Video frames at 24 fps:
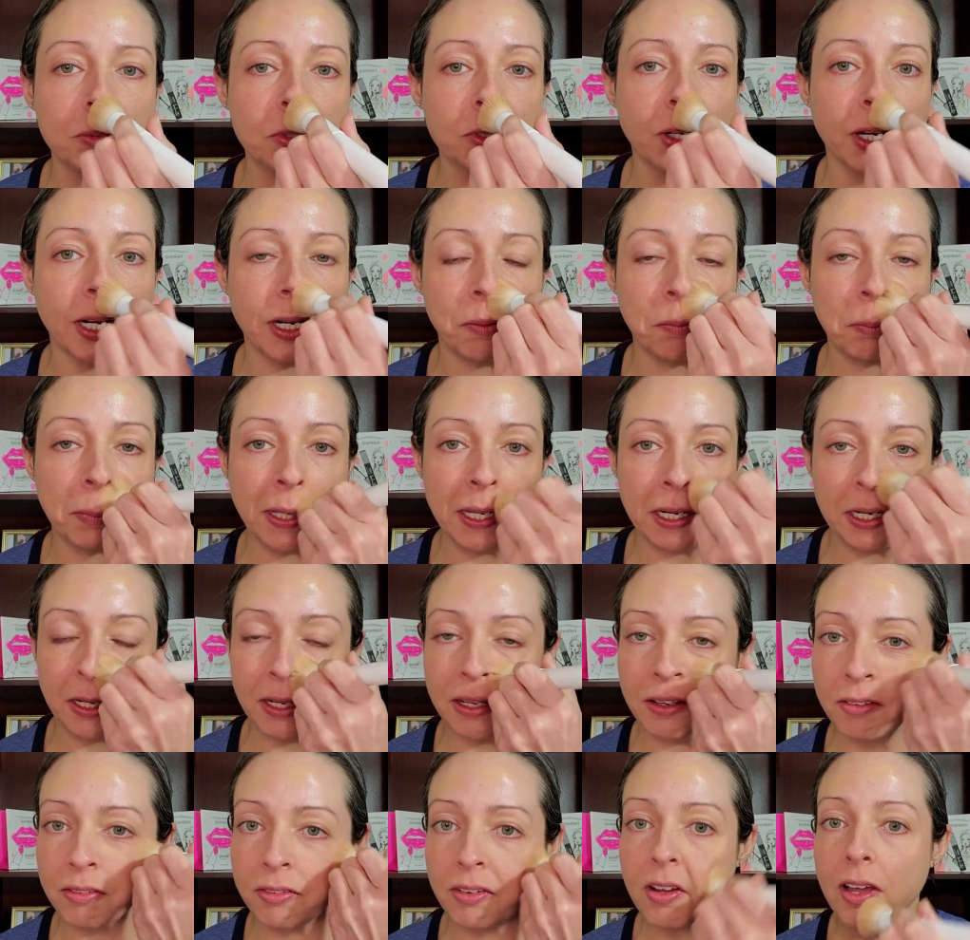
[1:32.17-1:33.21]
You're getting plenty
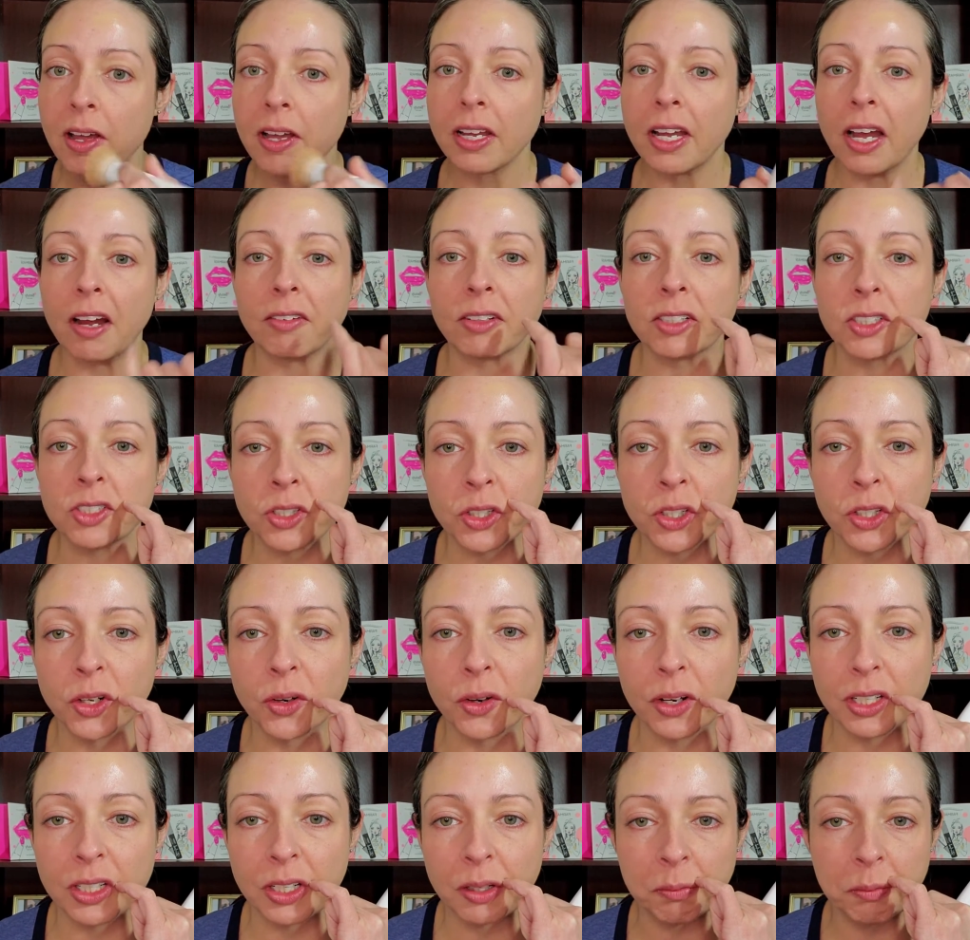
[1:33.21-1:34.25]
of coverage so you
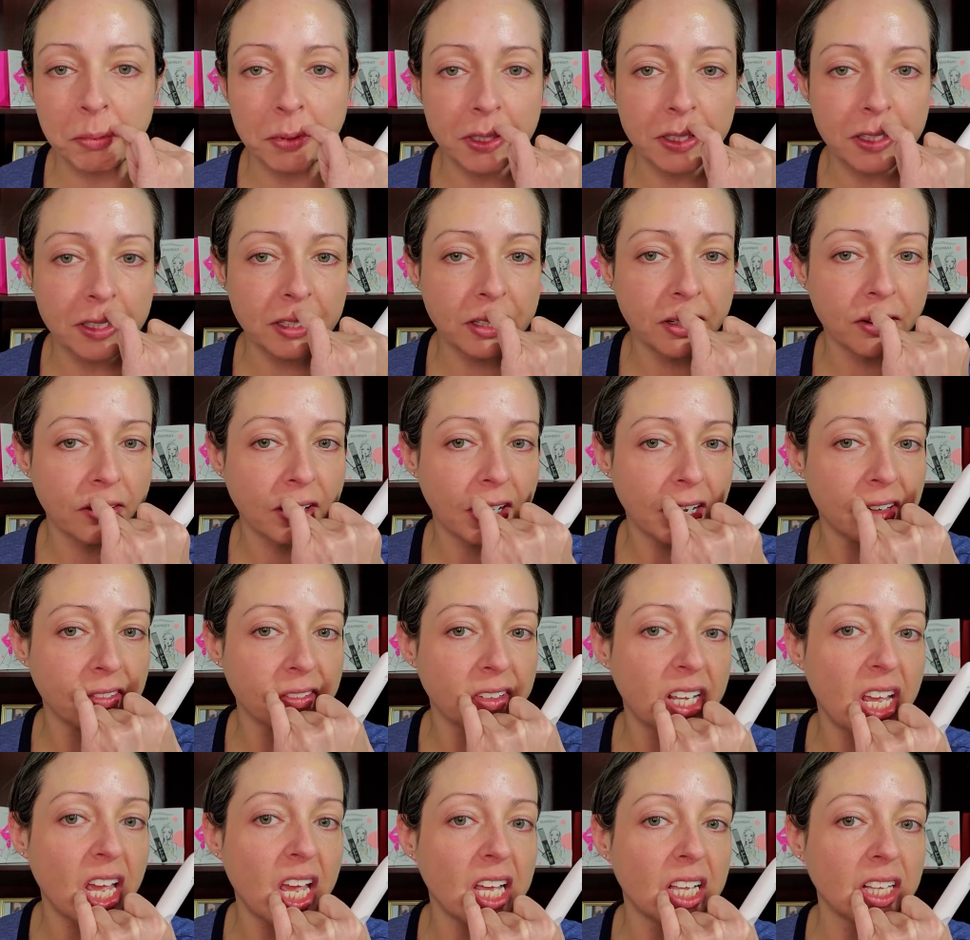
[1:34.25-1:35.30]
don't end up with, kind of a
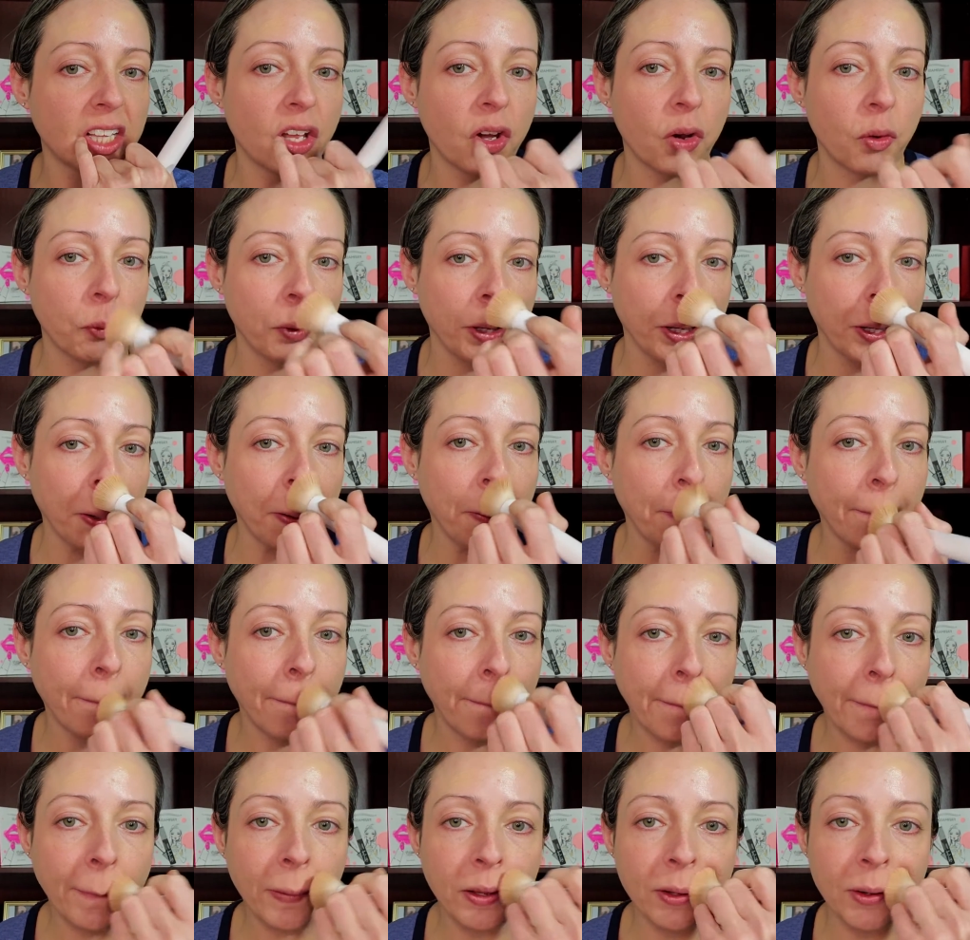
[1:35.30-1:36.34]
halo where,
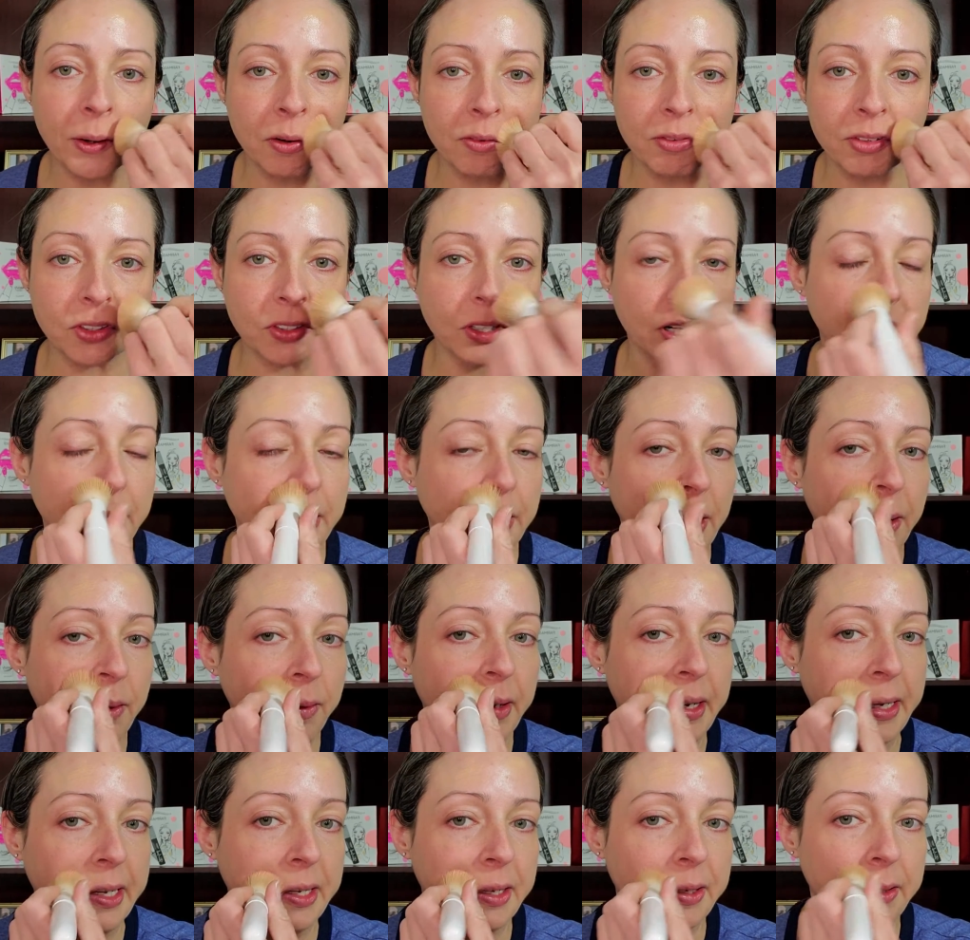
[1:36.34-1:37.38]
if you try to go
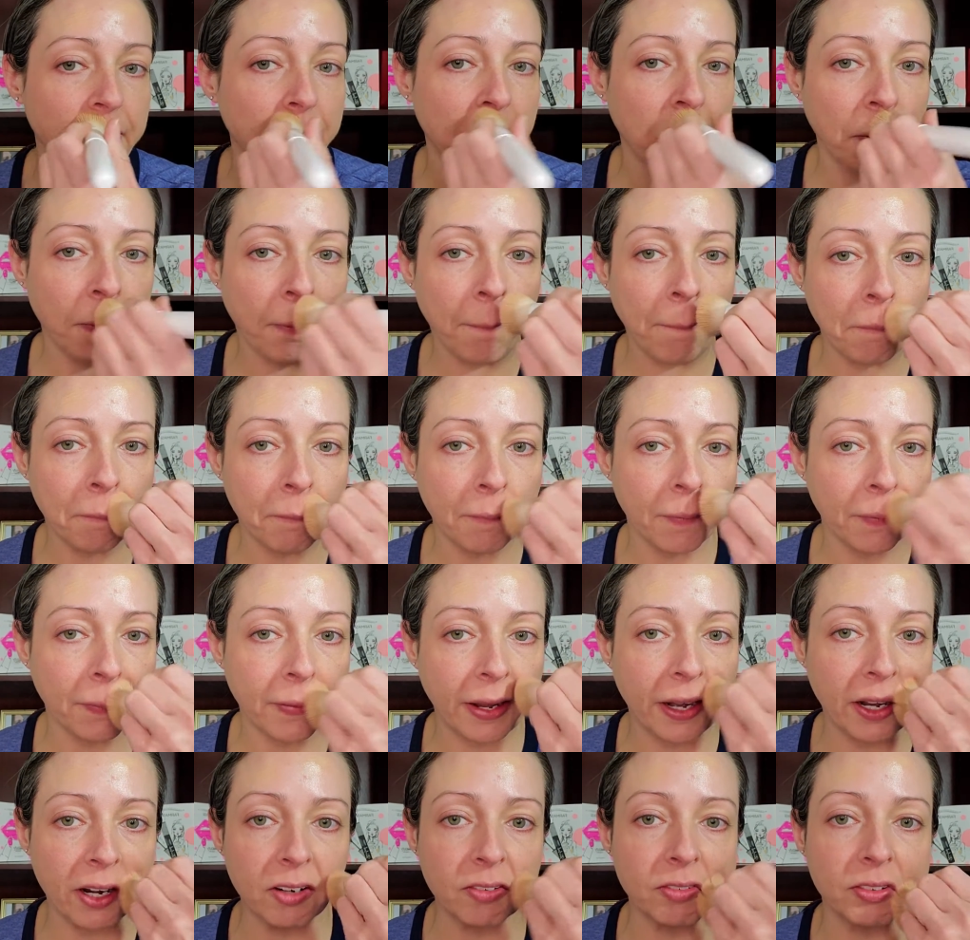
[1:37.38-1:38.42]
in real
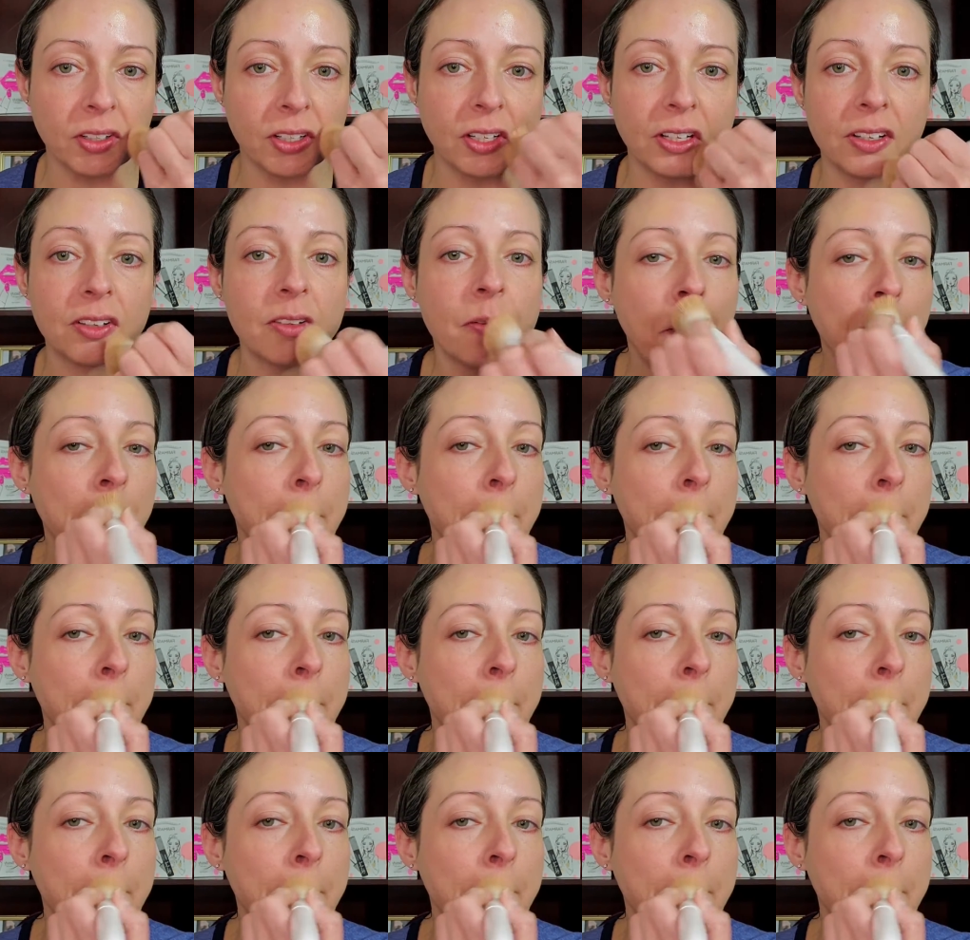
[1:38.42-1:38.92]
careful.